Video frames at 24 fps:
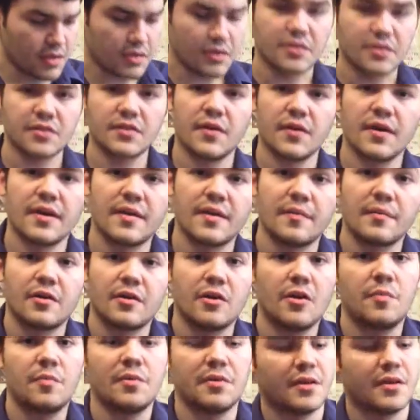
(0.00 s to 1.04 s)
Let's go ahead and I'm
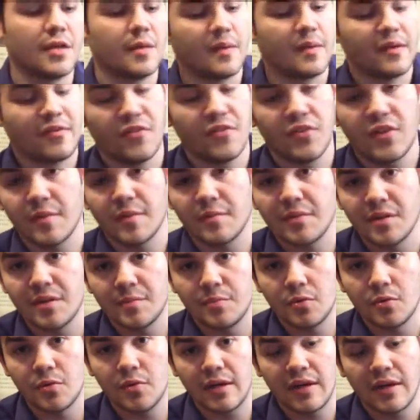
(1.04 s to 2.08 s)
going to open it up. Everything I'm going
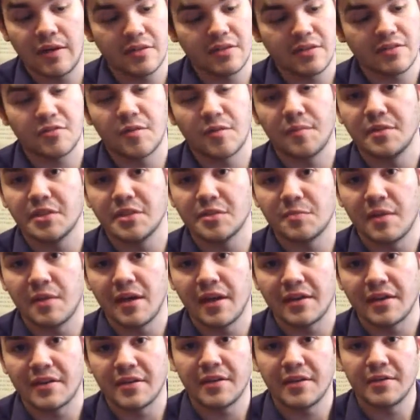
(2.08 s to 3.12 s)
to pull out is from this
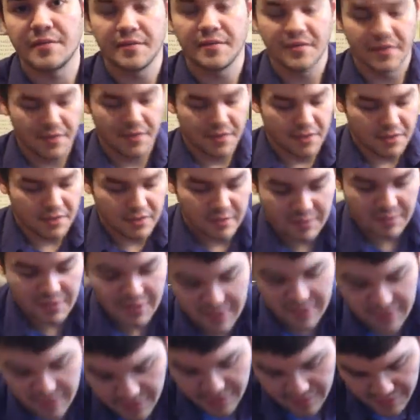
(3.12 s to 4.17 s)
bag now. I'm going
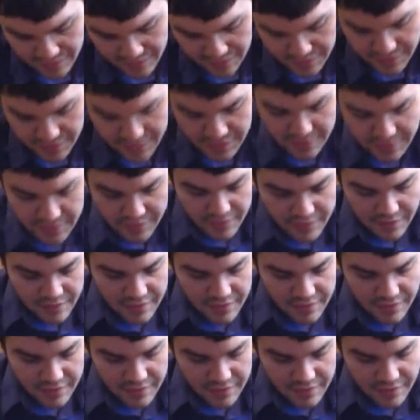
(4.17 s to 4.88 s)
to set it down here.